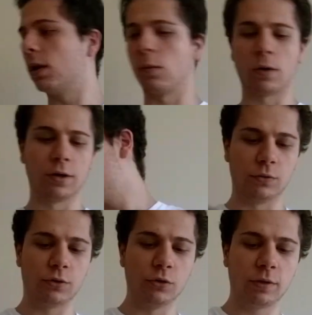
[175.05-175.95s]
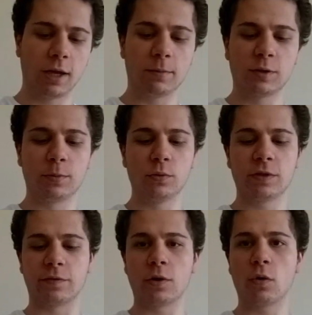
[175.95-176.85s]
We're going to do 2 tablespoons
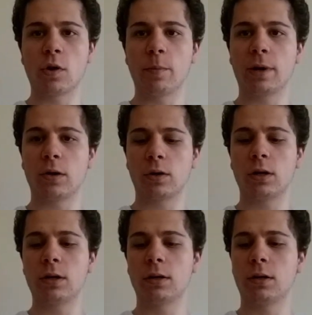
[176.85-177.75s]
of cocoa powder